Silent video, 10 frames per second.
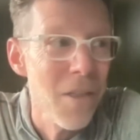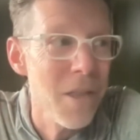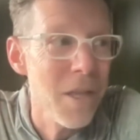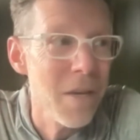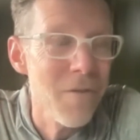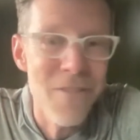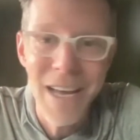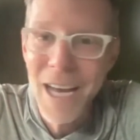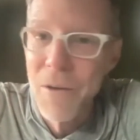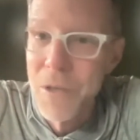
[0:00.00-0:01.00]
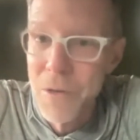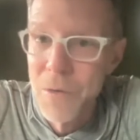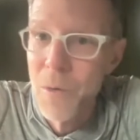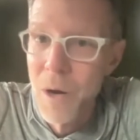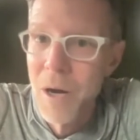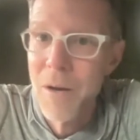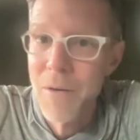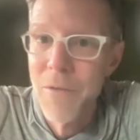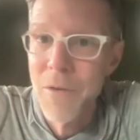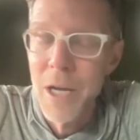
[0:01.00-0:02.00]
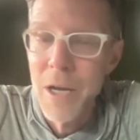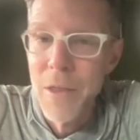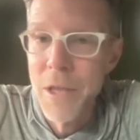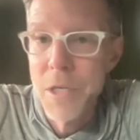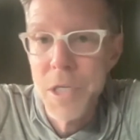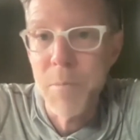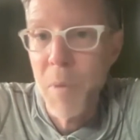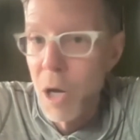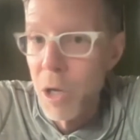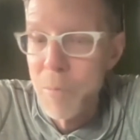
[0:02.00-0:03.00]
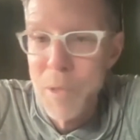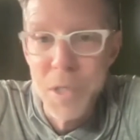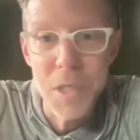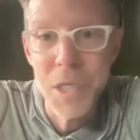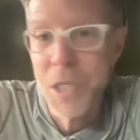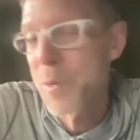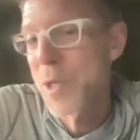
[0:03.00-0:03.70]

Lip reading: the value of these smaller businesses.